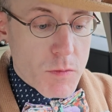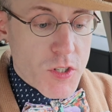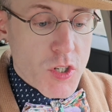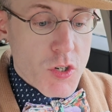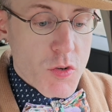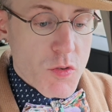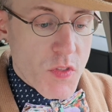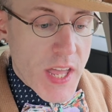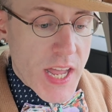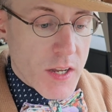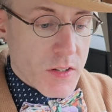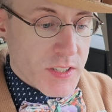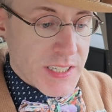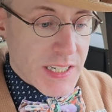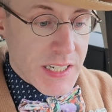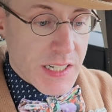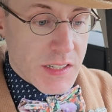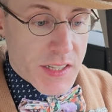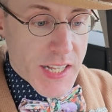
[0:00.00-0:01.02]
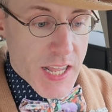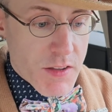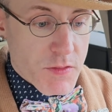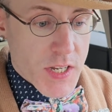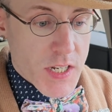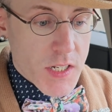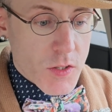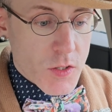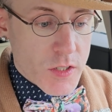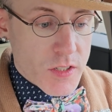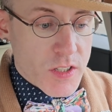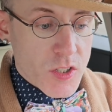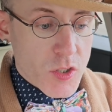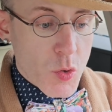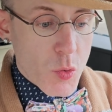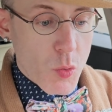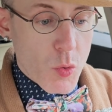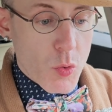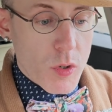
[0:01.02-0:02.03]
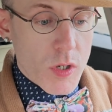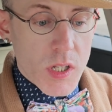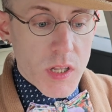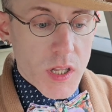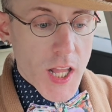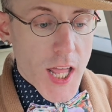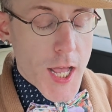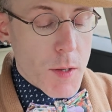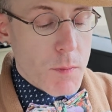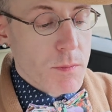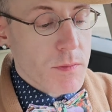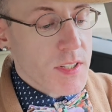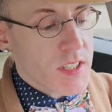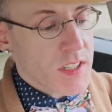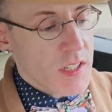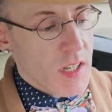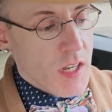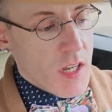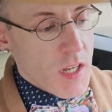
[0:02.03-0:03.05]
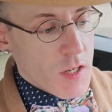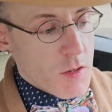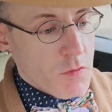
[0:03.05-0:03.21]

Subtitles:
from 2011, the School Clubs